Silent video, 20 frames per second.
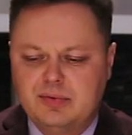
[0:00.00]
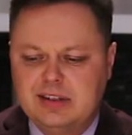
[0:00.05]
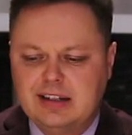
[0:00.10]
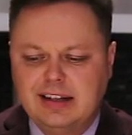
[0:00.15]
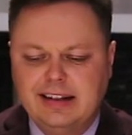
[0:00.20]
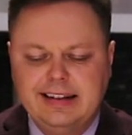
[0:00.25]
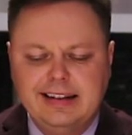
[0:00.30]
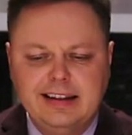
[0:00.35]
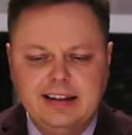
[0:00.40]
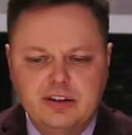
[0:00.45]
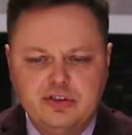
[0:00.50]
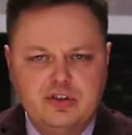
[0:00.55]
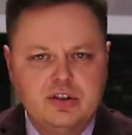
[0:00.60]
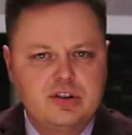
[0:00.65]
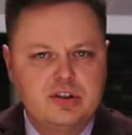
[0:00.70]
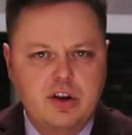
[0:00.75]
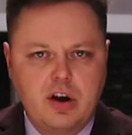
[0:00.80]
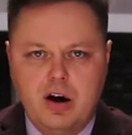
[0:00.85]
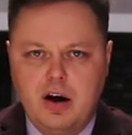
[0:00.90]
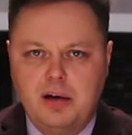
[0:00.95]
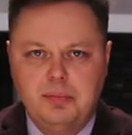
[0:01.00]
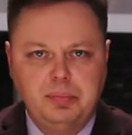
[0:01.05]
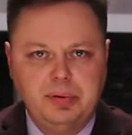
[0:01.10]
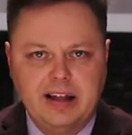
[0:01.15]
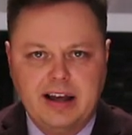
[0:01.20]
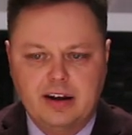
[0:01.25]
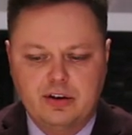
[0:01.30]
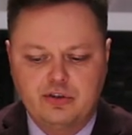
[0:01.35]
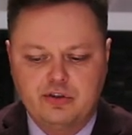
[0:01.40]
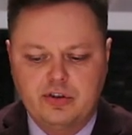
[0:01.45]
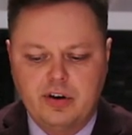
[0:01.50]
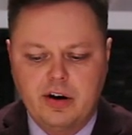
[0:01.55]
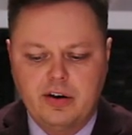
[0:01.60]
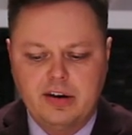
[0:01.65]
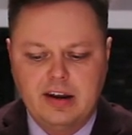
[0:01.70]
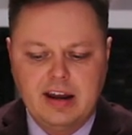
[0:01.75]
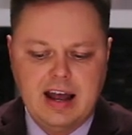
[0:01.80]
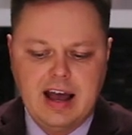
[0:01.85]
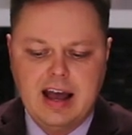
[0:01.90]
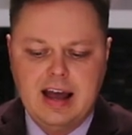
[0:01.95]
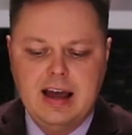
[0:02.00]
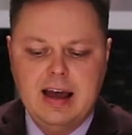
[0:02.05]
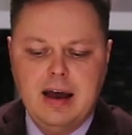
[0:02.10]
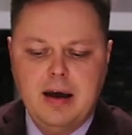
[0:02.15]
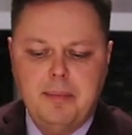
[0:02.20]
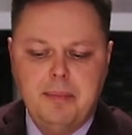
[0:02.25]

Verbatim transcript: delicious complex Chardonnay,